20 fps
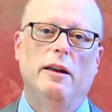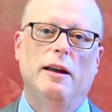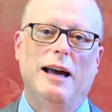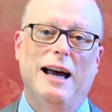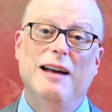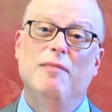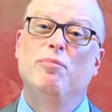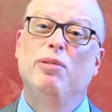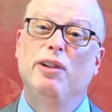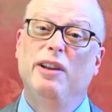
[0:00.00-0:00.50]

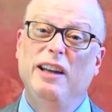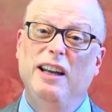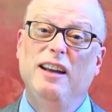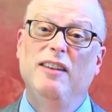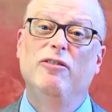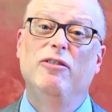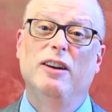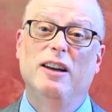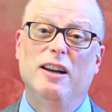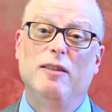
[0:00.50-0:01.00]
I
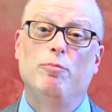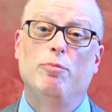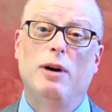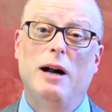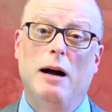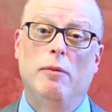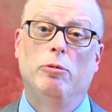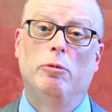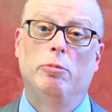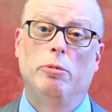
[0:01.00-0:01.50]
believe it
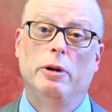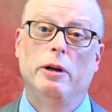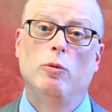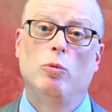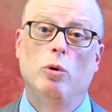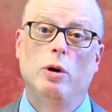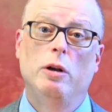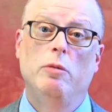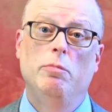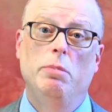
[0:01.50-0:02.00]
probably
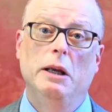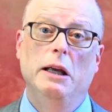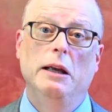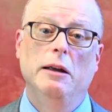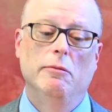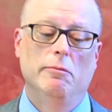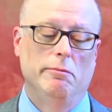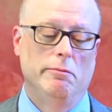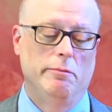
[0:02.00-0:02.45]
would be.